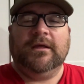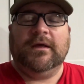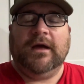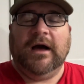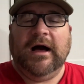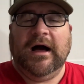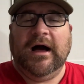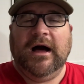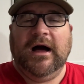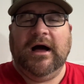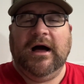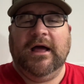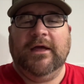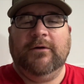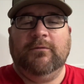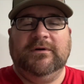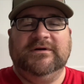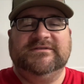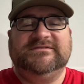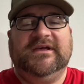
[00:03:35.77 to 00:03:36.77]
uh, it
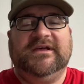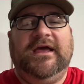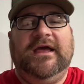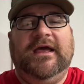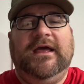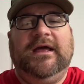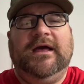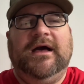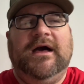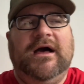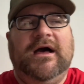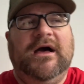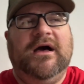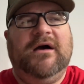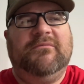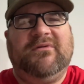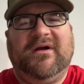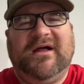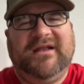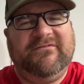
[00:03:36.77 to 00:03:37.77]
was a
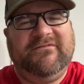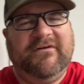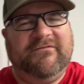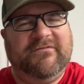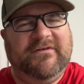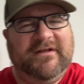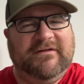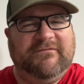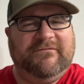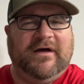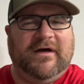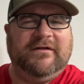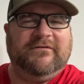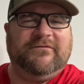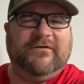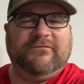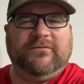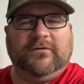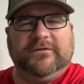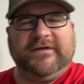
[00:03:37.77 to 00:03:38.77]
uh, kind of an
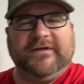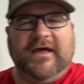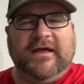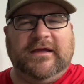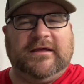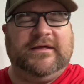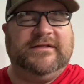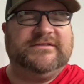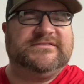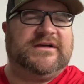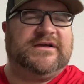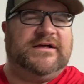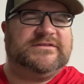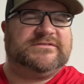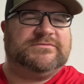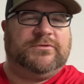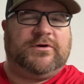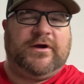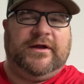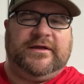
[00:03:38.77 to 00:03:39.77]
uneventful day. Kids got
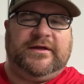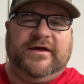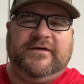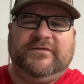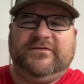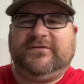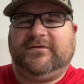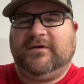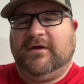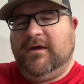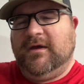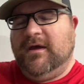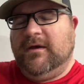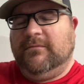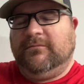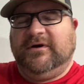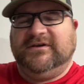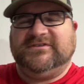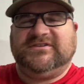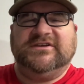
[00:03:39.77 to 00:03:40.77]
some great gifts.
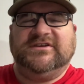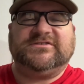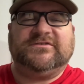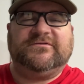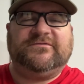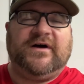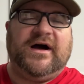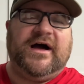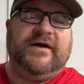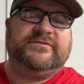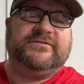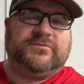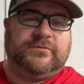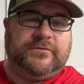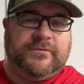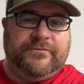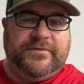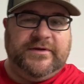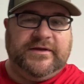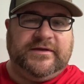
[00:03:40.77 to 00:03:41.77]
PlayStation 5s were
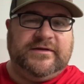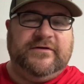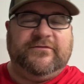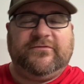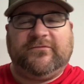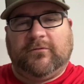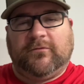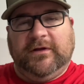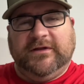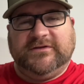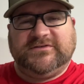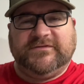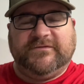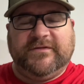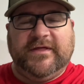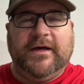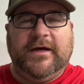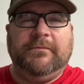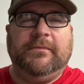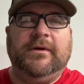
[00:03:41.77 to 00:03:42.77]
the big gift for each of
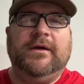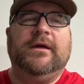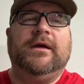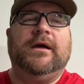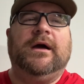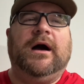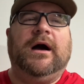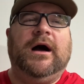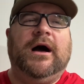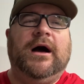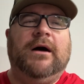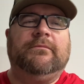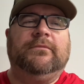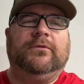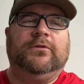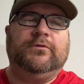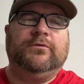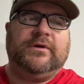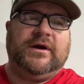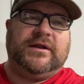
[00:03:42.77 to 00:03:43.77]
them.
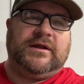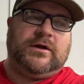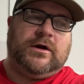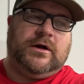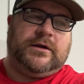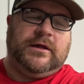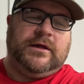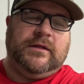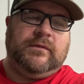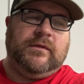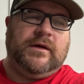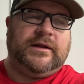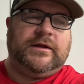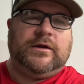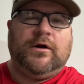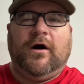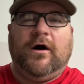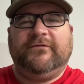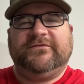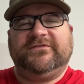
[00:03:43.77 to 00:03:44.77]
Um, got a, got a, lot of
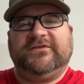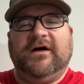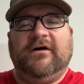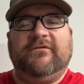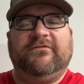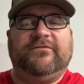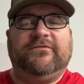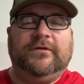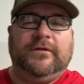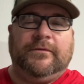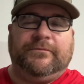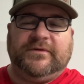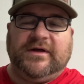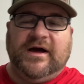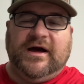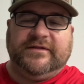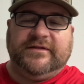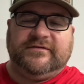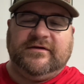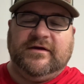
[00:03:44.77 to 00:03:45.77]
golf stuff. Philip
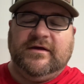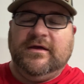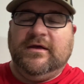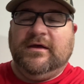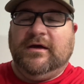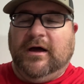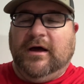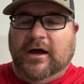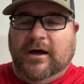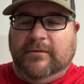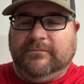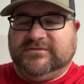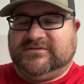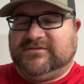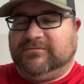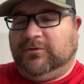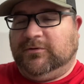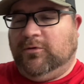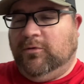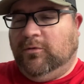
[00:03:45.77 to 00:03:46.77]
got um,
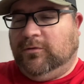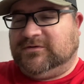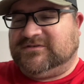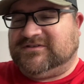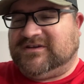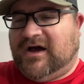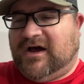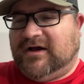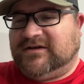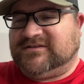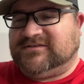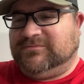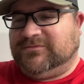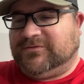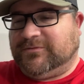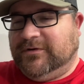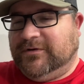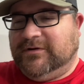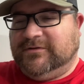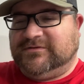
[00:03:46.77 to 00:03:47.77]
some cool socks, some
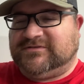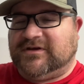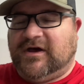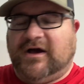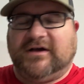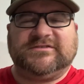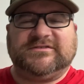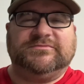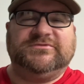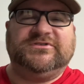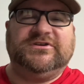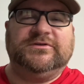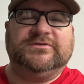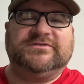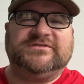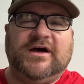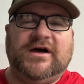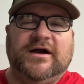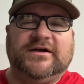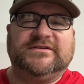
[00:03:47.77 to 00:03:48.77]
Dorito socks, some Cheeto
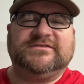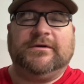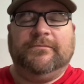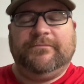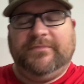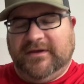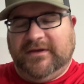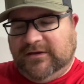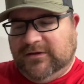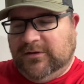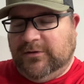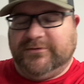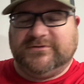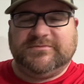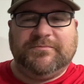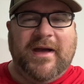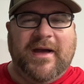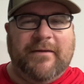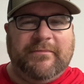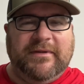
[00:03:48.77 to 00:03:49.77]
socks, a big, huge
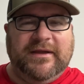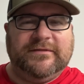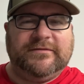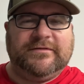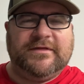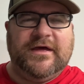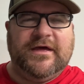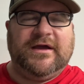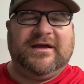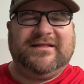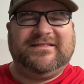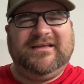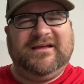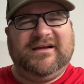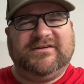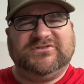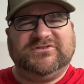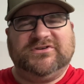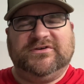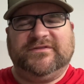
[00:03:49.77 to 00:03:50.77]
Batman thing. I think
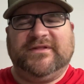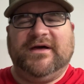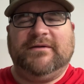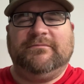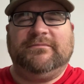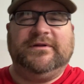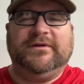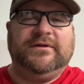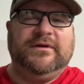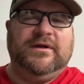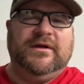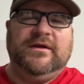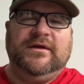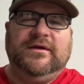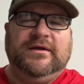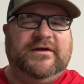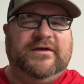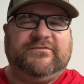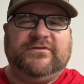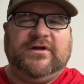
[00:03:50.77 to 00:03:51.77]
I showed that, but
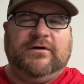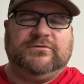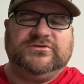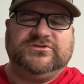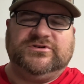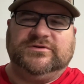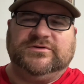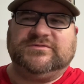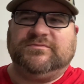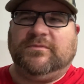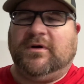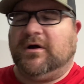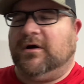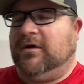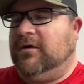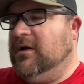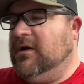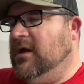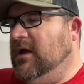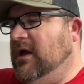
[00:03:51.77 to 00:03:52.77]
if not, we'll show it
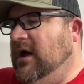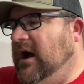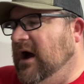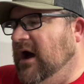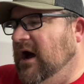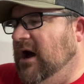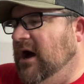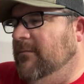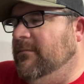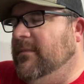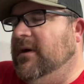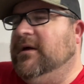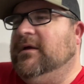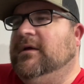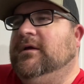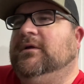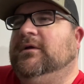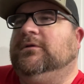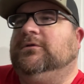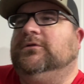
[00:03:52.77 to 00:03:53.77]
tomorrow. Um,
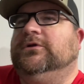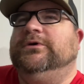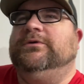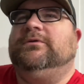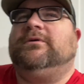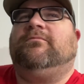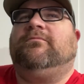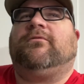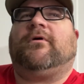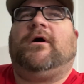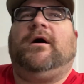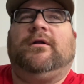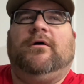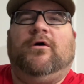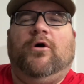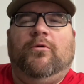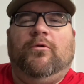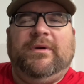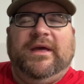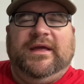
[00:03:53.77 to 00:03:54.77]
Luke brought
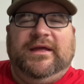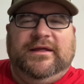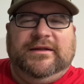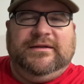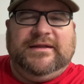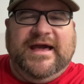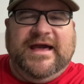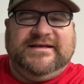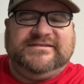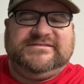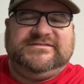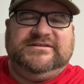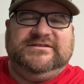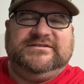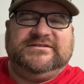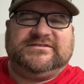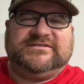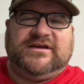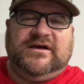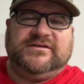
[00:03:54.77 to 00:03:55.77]
home a nasty,
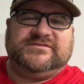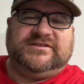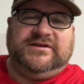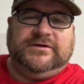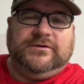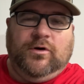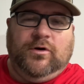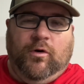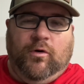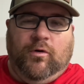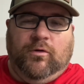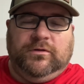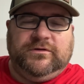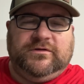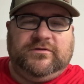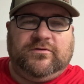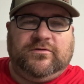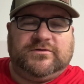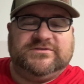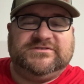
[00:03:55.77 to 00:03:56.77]
disgusting cold
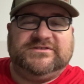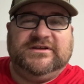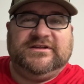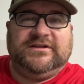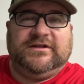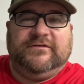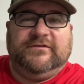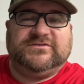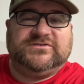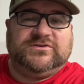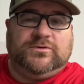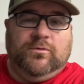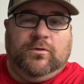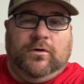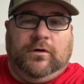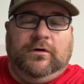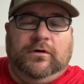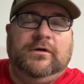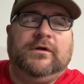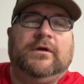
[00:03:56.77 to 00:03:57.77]
towards the end of
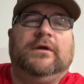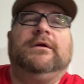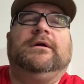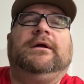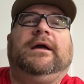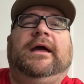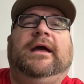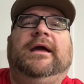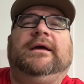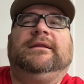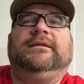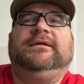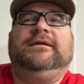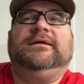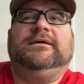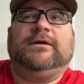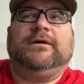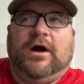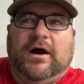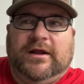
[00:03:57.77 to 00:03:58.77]
school, and he
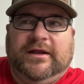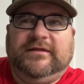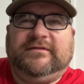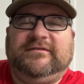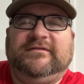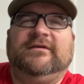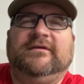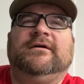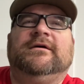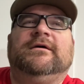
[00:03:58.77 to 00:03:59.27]
got it.